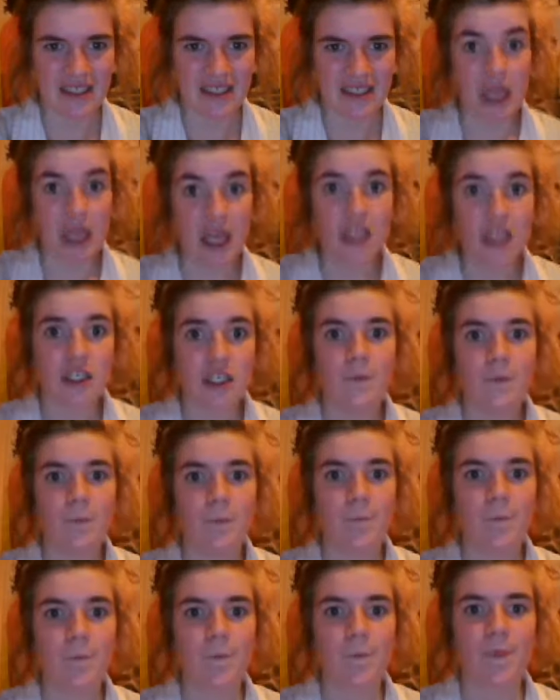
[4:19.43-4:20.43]
Then
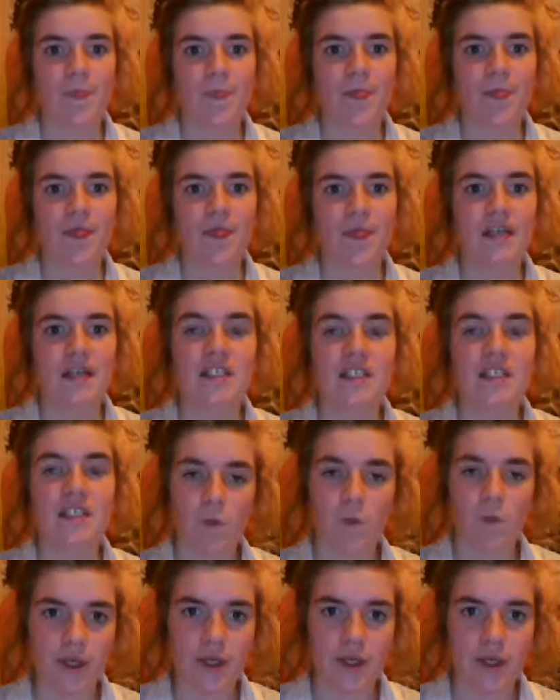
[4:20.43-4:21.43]
is the
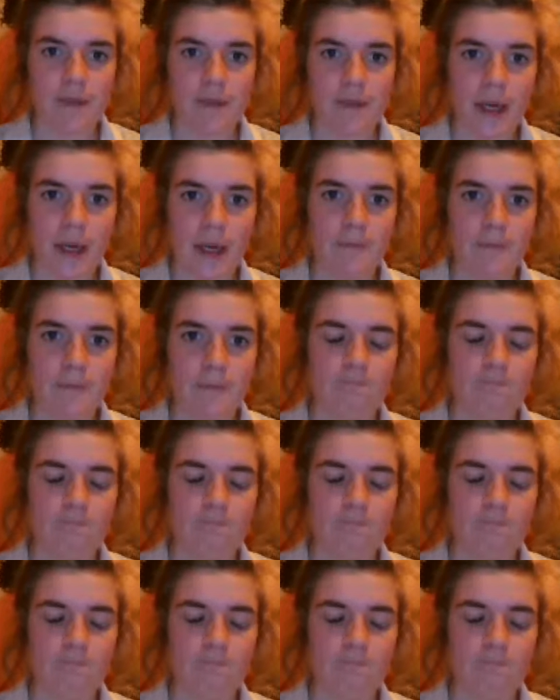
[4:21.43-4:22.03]
worst part.